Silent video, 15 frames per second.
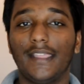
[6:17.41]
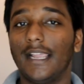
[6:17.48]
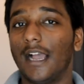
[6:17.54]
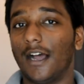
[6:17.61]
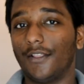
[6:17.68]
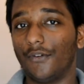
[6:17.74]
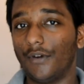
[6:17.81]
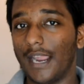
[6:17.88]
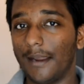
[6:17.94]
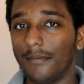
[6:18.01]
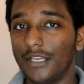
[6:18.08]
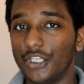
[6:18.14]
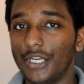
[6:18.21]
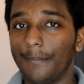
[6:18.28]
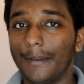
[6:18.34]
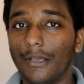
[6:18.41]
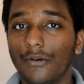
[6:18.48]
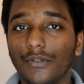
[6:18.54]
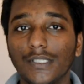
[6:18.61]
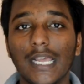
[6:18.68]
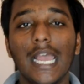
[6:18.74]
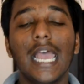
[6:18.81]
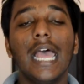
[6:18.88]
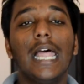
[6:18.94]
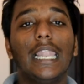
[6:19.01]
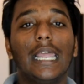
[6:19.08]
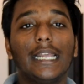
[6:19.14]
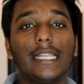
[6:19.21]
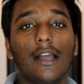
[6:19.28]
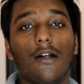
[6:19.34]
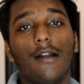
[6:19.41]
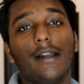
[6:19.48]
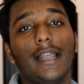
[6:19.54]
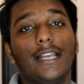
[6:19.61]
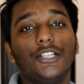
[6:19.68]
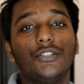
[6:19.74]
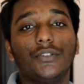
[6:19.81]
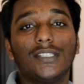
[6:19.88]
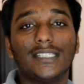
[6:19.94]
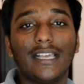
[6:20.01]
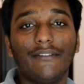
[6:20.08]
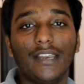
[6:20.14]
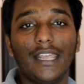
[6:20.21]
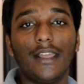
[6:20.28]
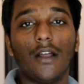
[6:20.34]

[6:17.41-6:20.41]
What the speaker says: the other AMD GPUs like the R9 270,